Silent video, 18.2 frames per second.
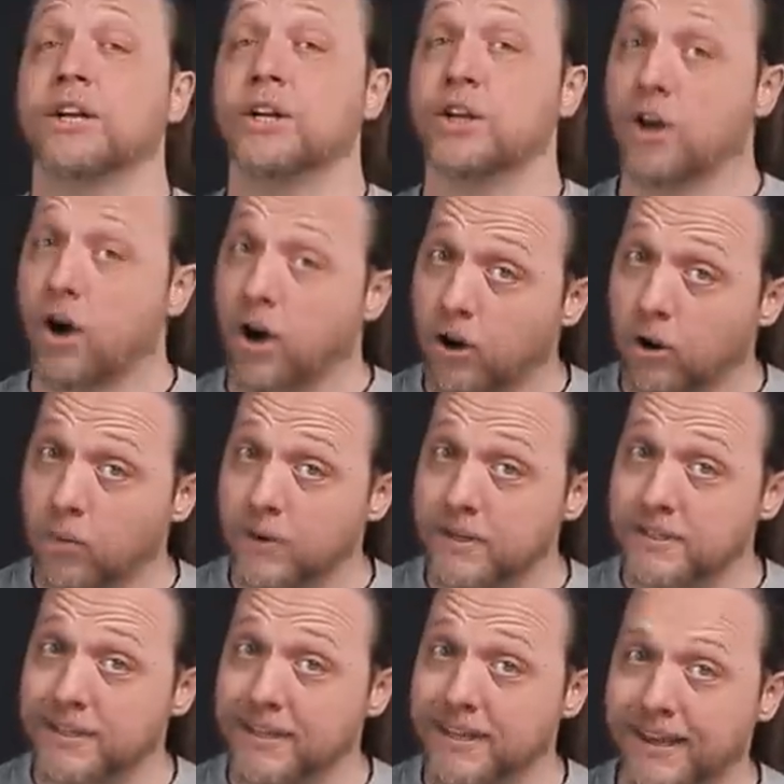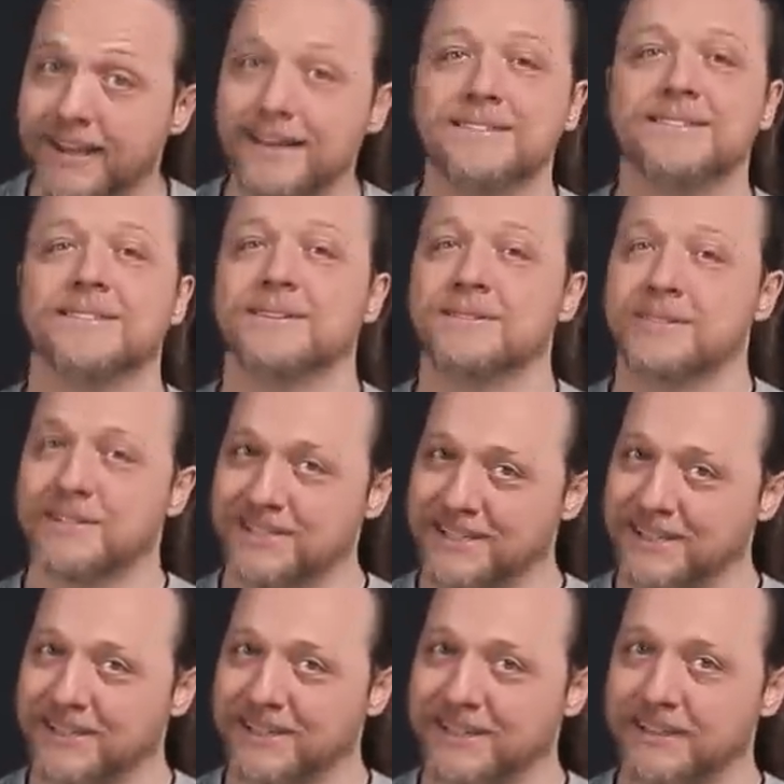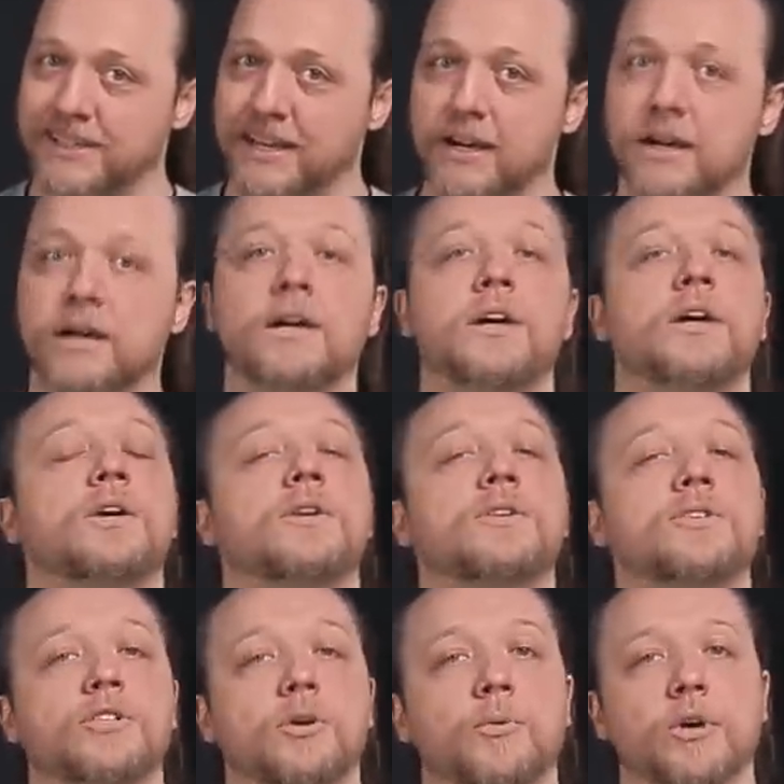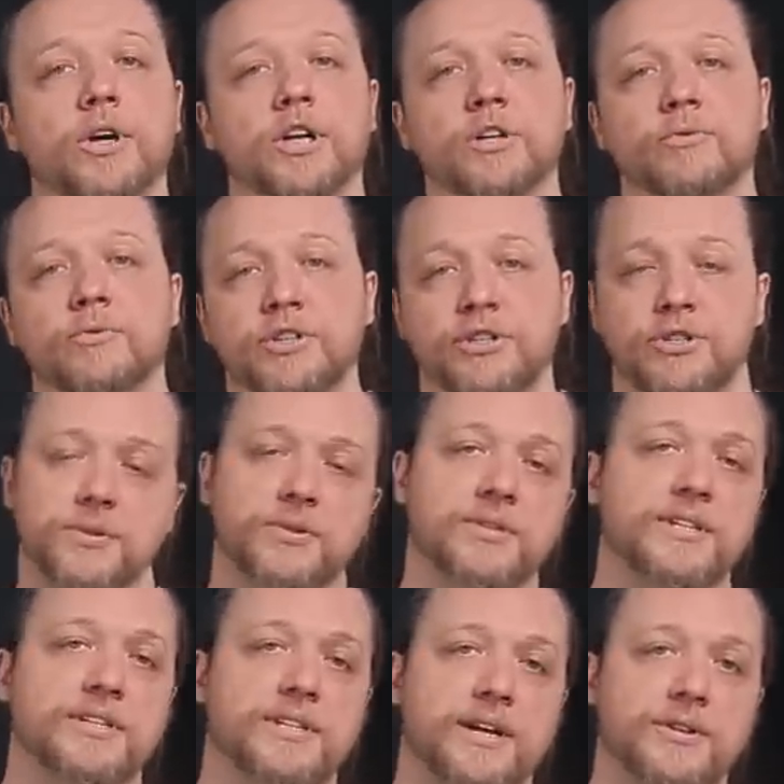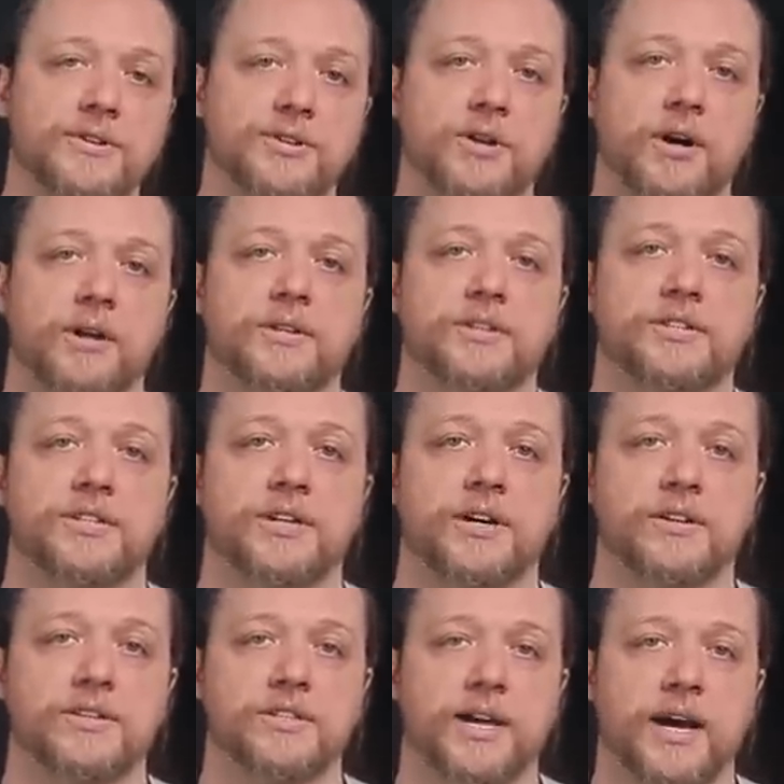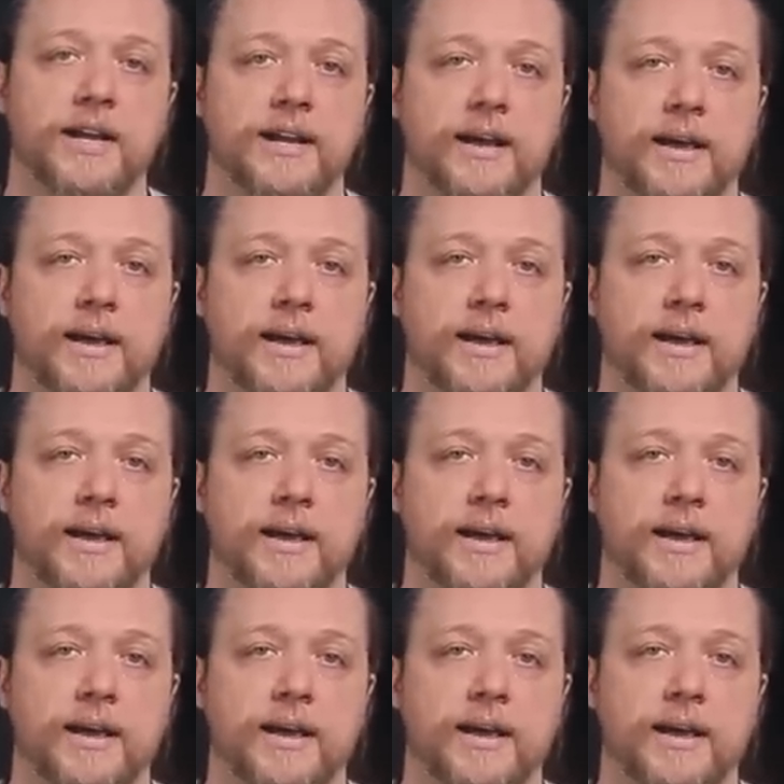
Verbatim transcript: Not always the case. There's a ceiling there. So we're going to reduce the tension on the snare side